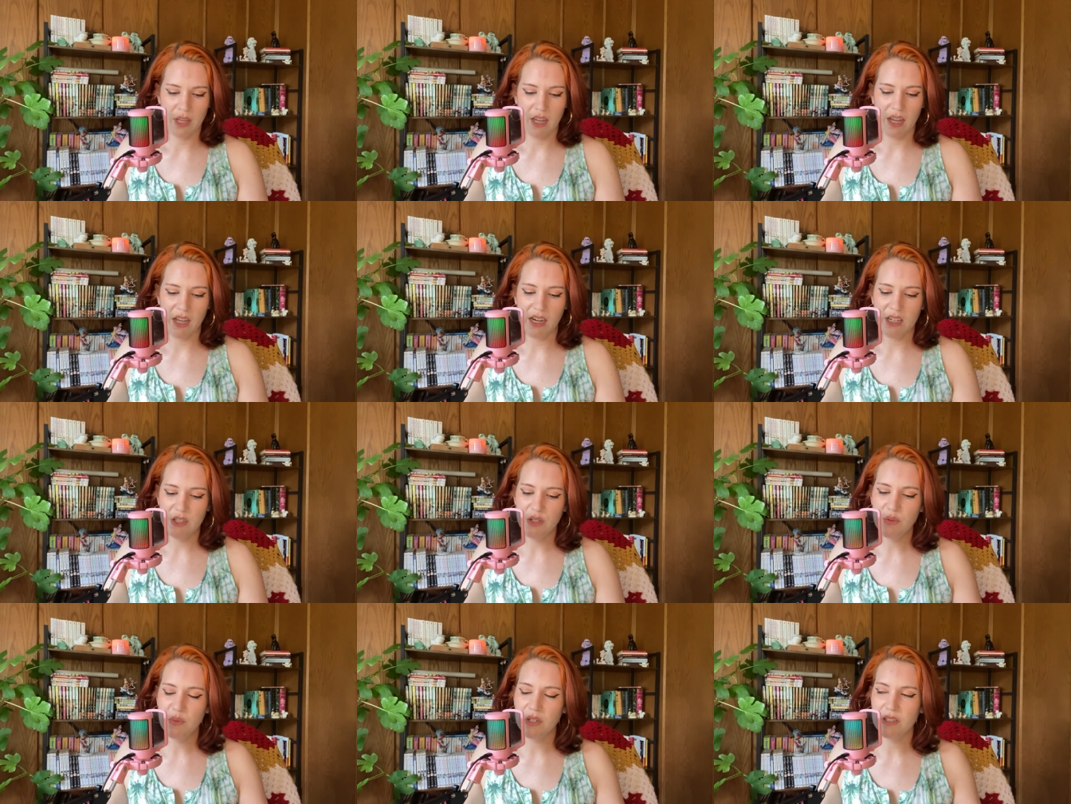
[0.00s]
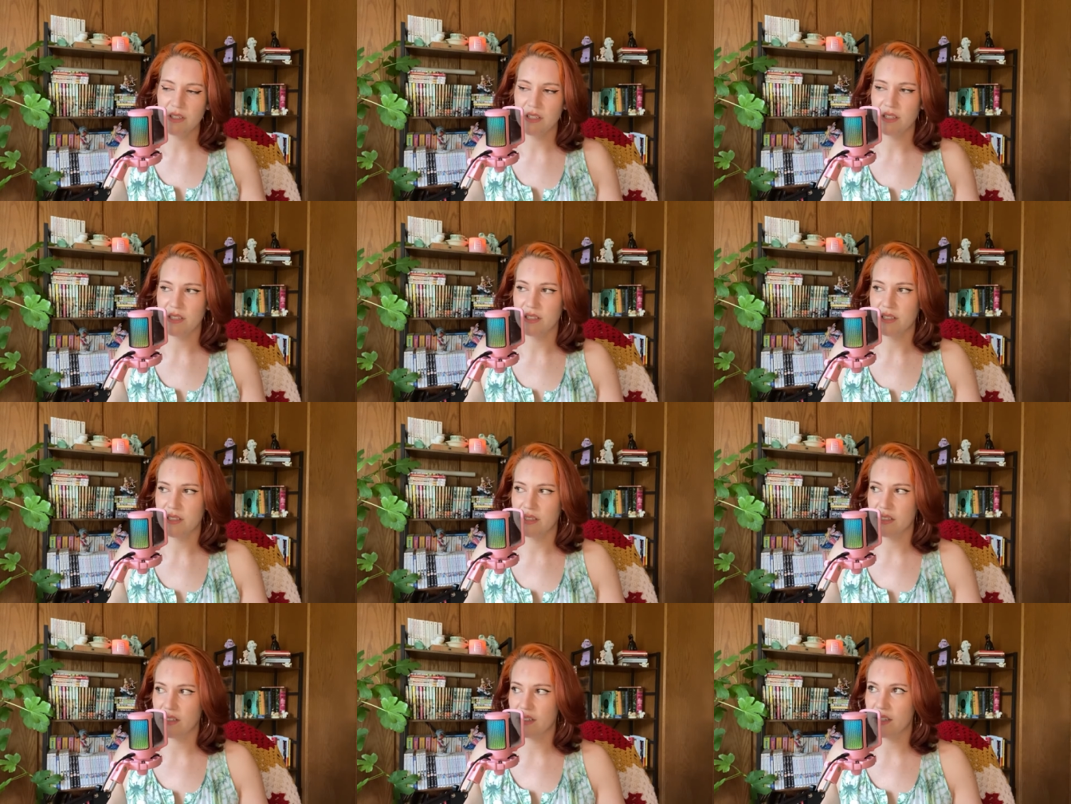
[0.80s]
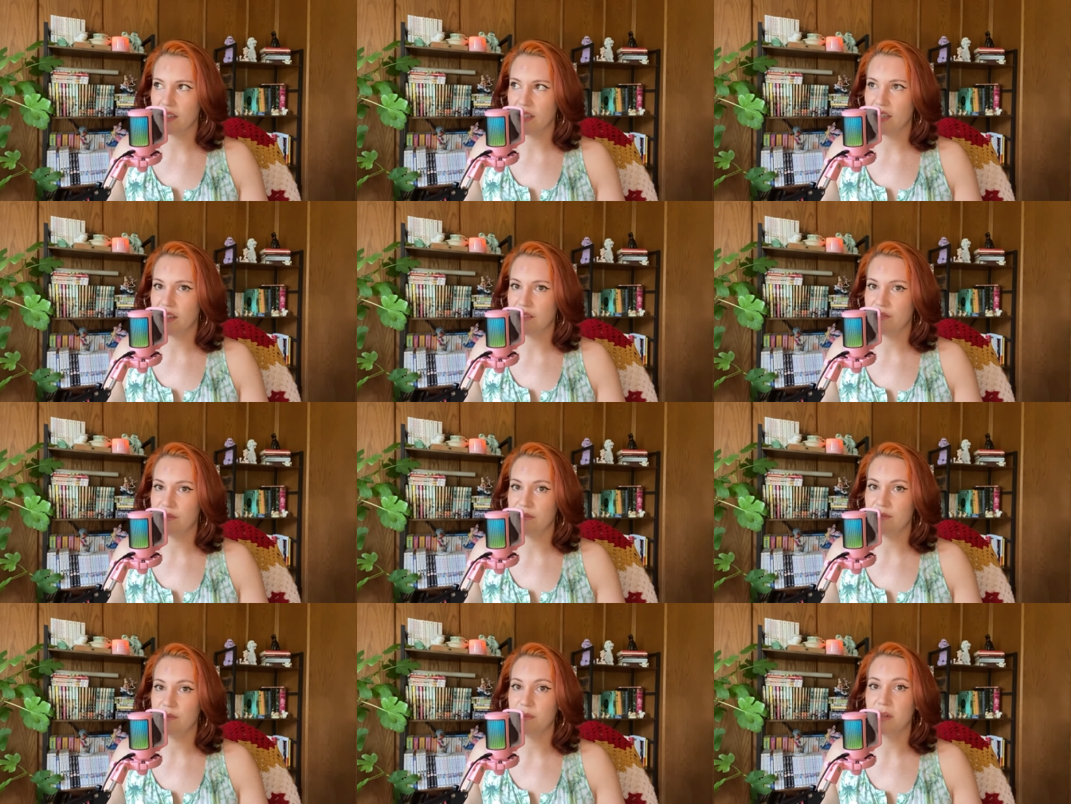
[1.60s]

And I do wonder if